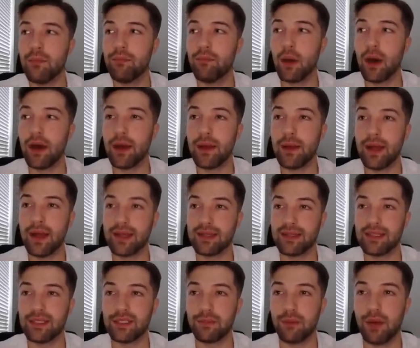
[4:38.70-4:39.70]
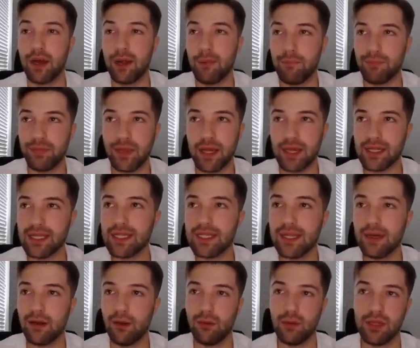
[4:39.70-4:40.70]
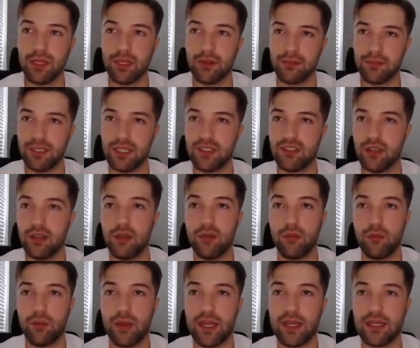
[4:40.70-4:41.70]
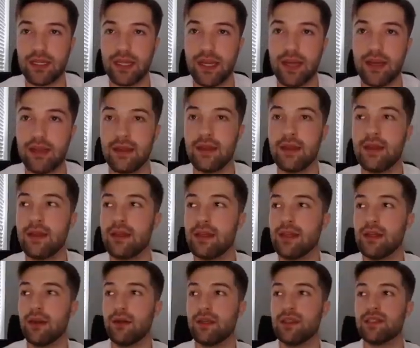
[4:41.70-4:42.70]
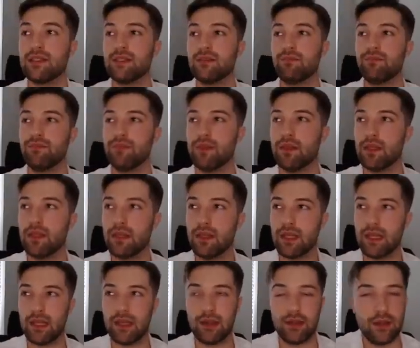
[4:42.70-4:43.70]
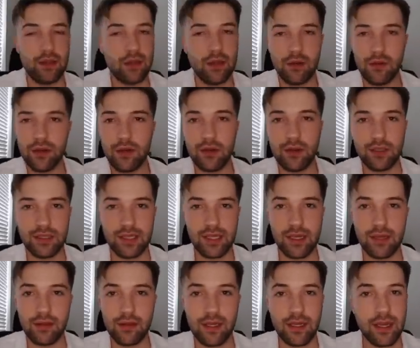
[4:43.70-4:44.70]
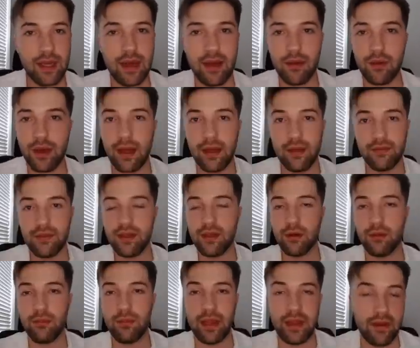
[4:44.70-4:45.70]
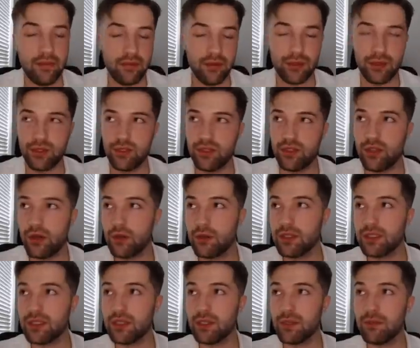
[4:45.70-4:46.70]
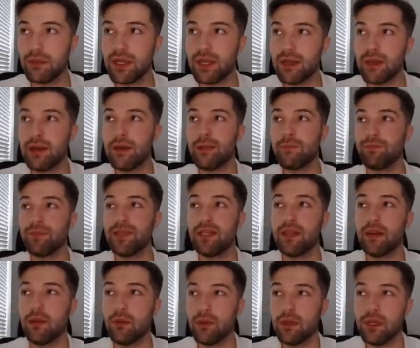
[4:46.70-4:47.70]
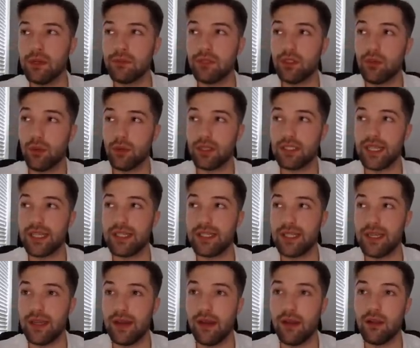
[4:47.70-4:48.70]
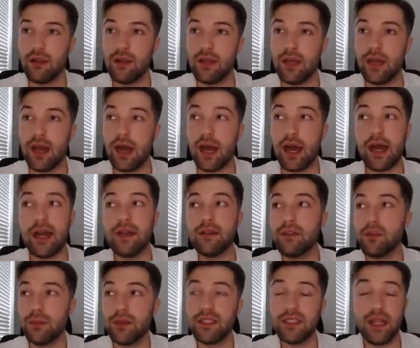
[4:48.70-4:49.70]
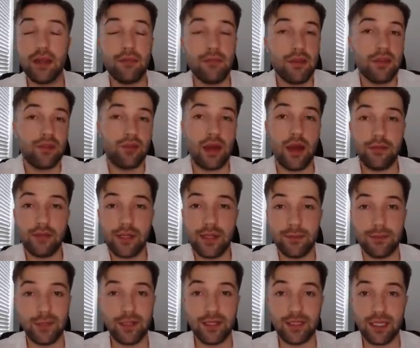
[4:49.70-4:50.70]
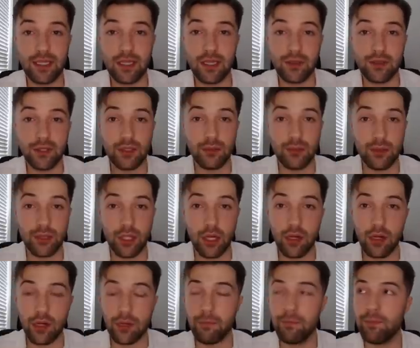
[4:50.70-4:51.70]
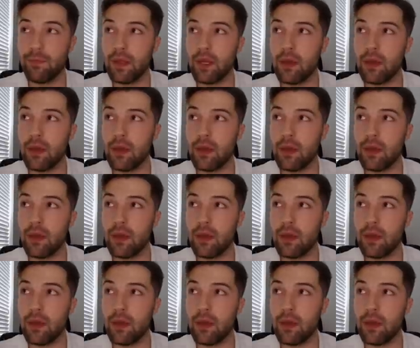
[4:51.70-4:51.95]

But at this spot, I think Garrett Williams is a great get. You don't know exactly how heavy your man versus zone is going to be. Garrett Williams tore his ACL. The reason I haven't been drafting him is because I thought he was going to return.